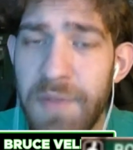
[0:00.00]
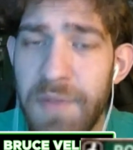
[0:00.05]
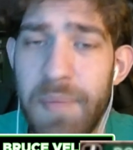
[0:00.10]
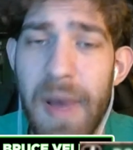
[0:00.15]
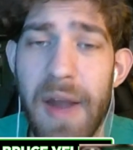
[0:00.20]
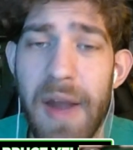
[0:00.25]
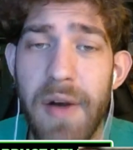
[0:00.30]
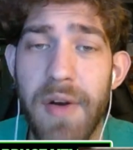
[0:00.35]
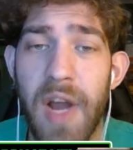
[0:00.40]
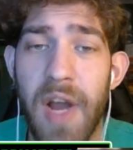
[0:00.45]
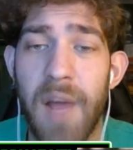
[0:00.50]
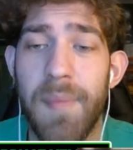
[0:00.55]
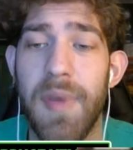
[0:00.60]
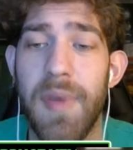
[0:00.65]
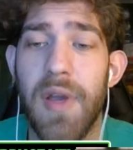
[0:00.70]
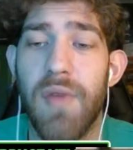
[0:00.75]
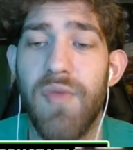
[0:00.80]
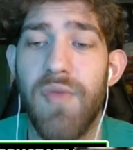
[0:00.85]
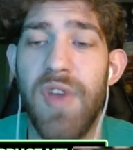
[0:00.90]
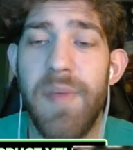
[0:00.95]
better not be
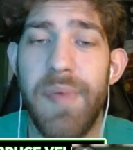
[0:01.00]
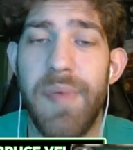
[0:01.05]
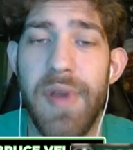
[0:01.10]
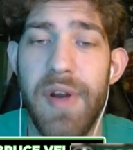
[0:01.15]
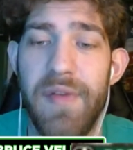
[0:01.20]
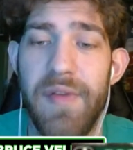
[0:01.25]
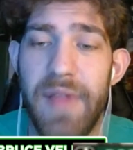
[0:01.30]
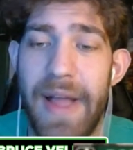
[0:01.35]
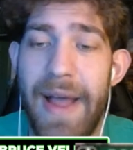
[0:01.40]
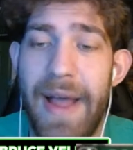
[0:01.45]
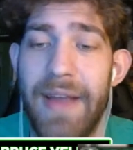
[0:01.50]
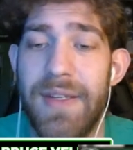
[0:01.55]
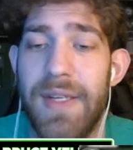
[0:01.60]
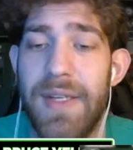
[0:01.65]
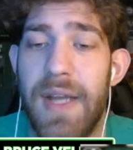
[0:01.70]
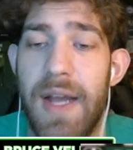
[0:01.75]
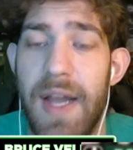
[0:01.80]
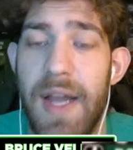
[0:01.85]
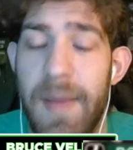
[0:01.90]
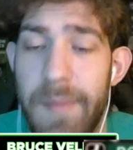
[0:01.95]
a repeat of last
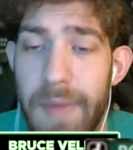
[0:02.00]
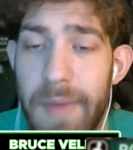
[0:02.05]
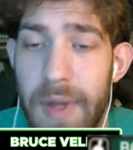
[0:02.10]
time.